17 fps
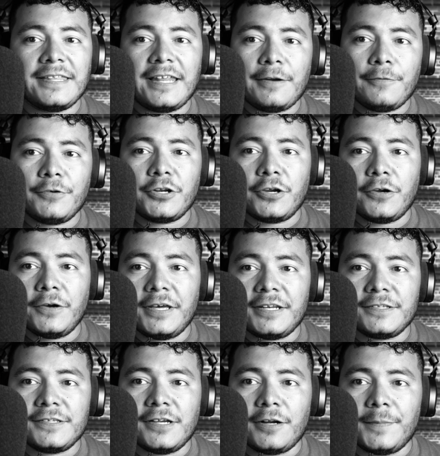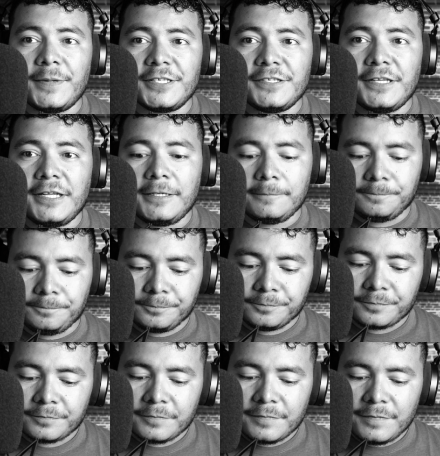that I want to go ahead and talk about today.
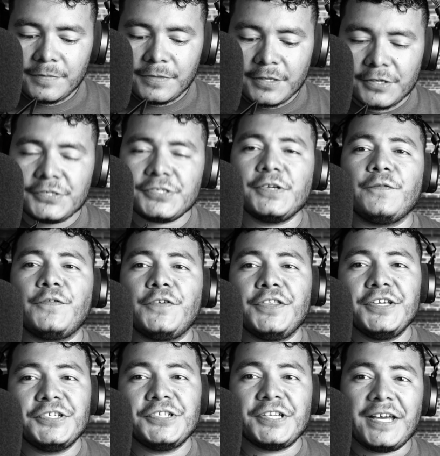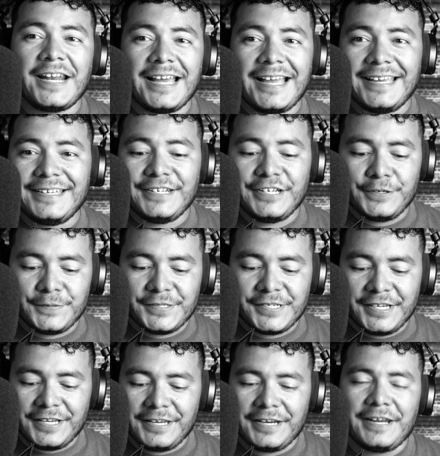So for this shot, I ended up
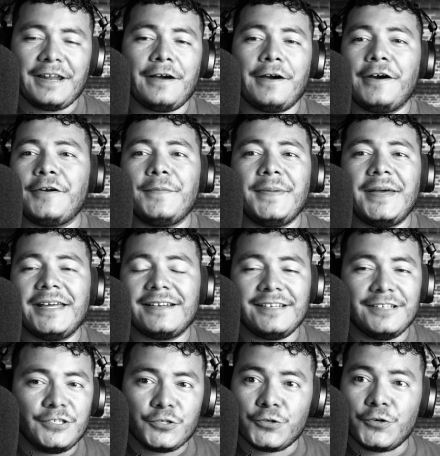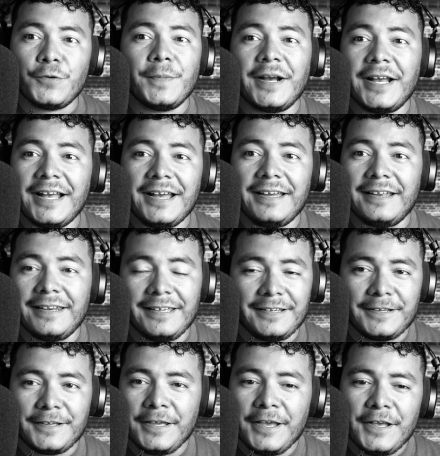seeing it and I automatically drew my eye, like,